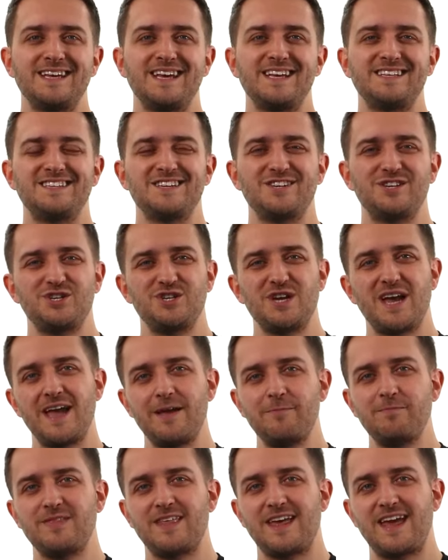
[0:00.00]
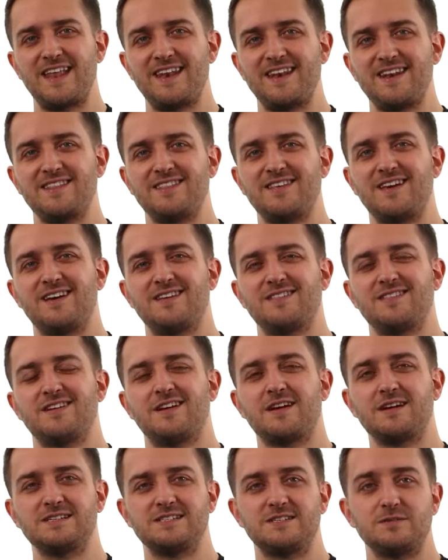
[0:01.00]
It's a shame then that
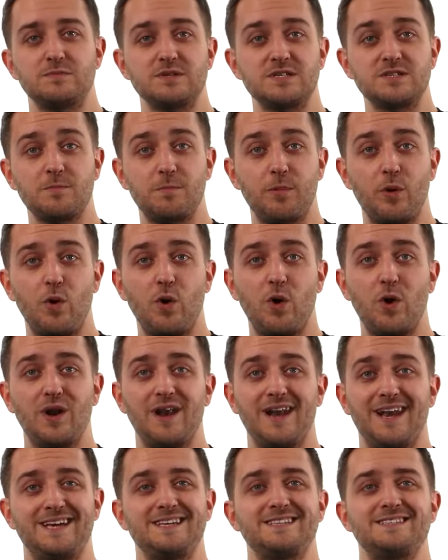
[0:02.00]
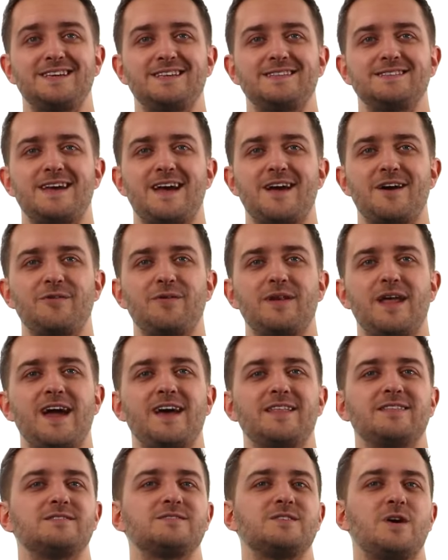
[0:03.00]
the customer support lets it down
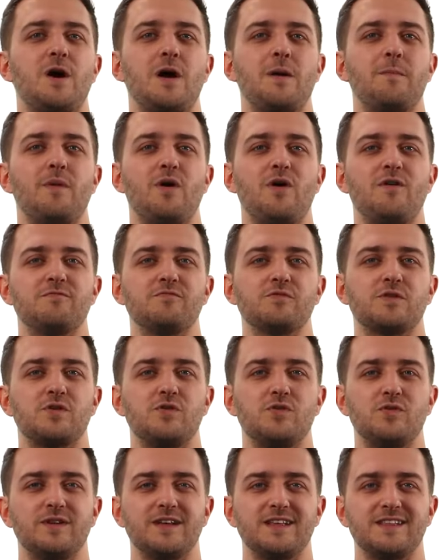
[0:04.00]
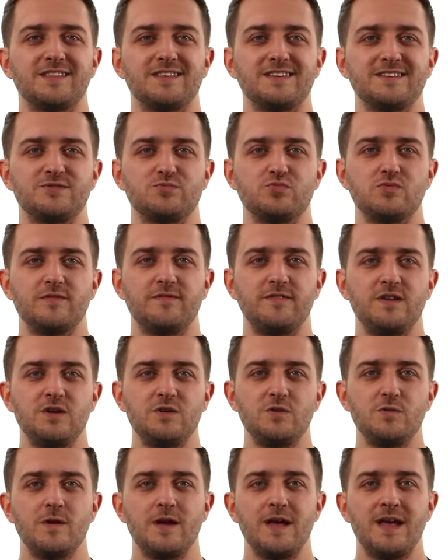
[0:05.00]
at the time of recording this
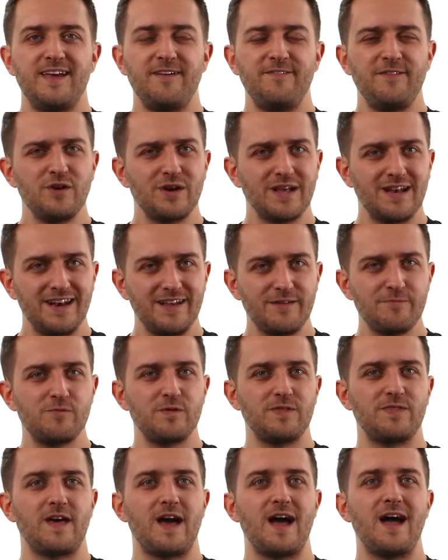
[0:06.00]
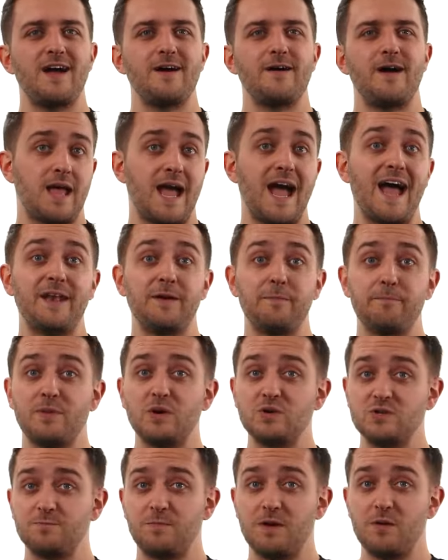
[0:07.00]
review. If you can live with that, and
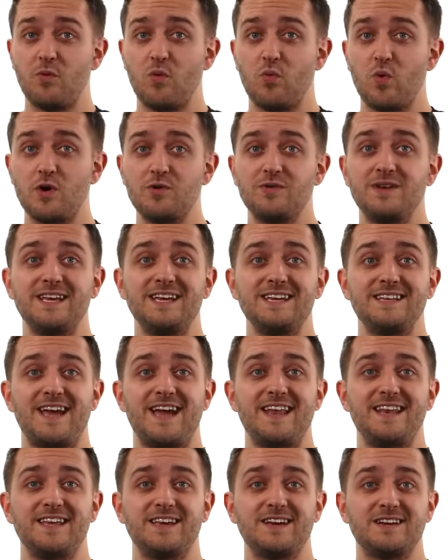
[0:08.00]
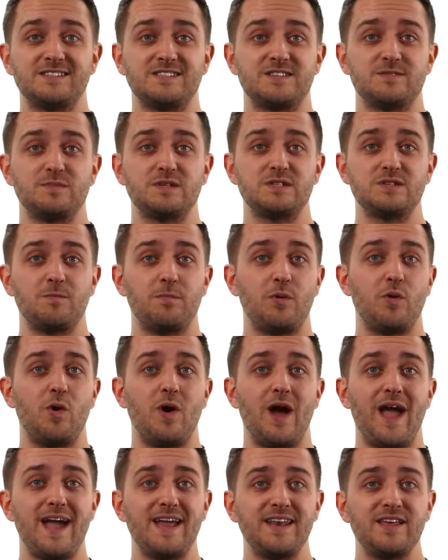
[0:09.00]
most people won't need any customer
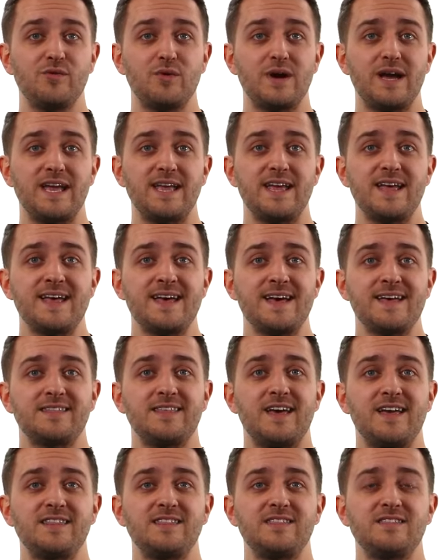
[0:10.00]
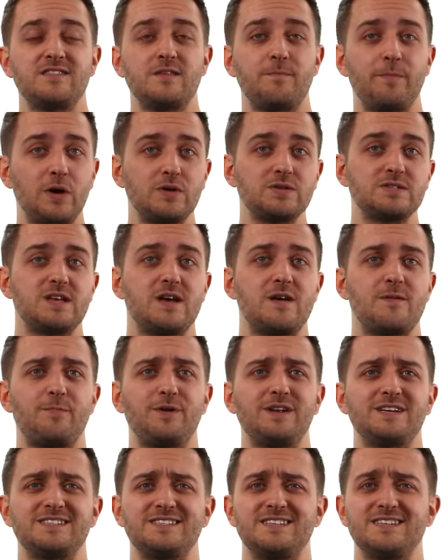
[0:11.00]
support anyway, then the Pulsar
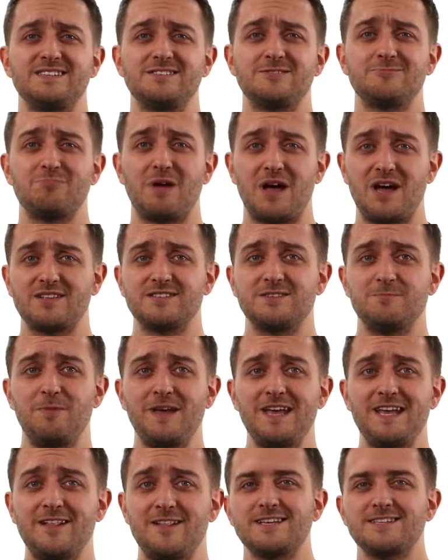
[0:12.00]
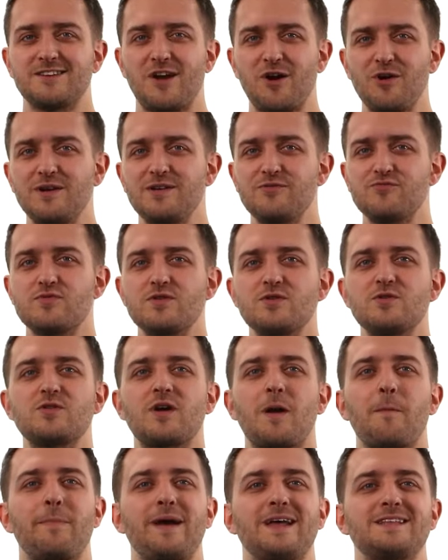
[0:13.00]
Plus is hard to beat. Its only real
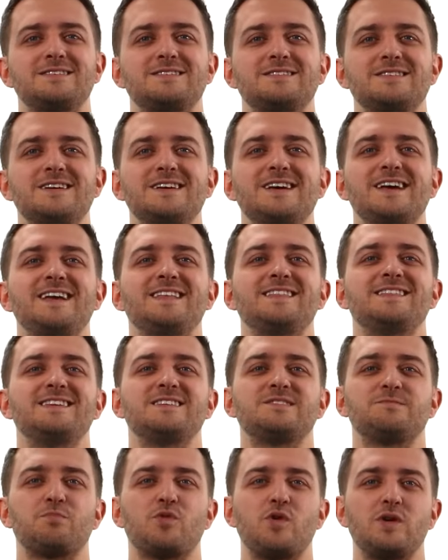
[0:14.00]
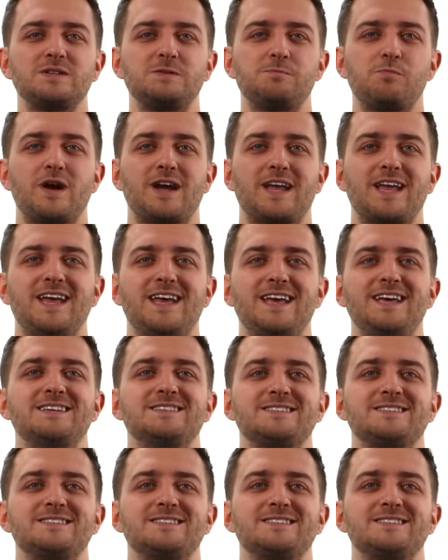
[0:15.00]
competitor in this price bracket